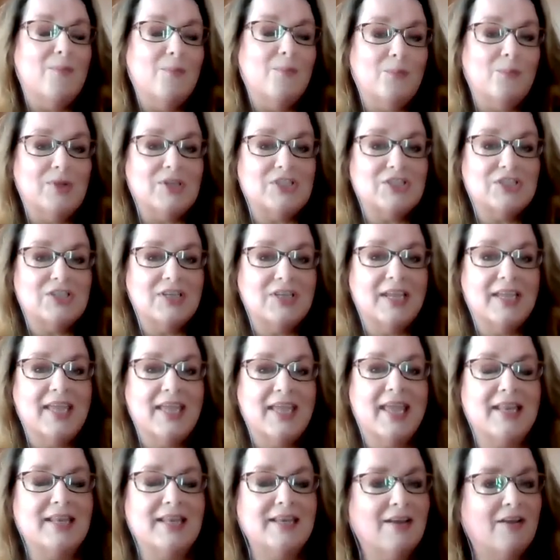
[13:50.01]
which
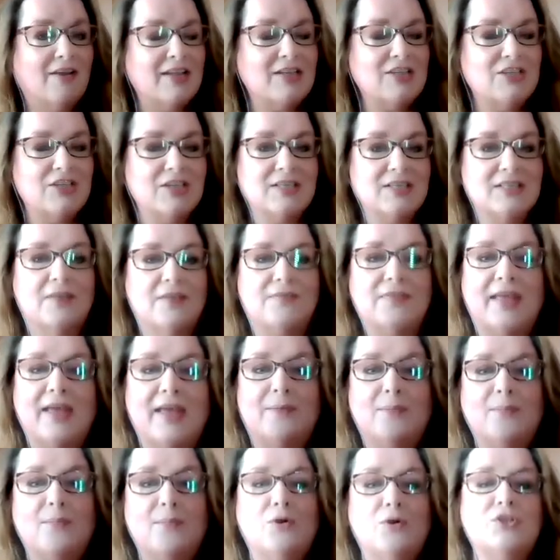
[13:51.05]
again, I just love
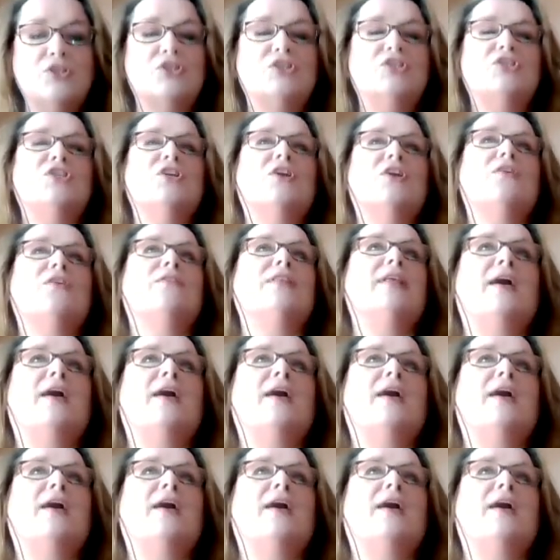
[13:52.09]
that posture, and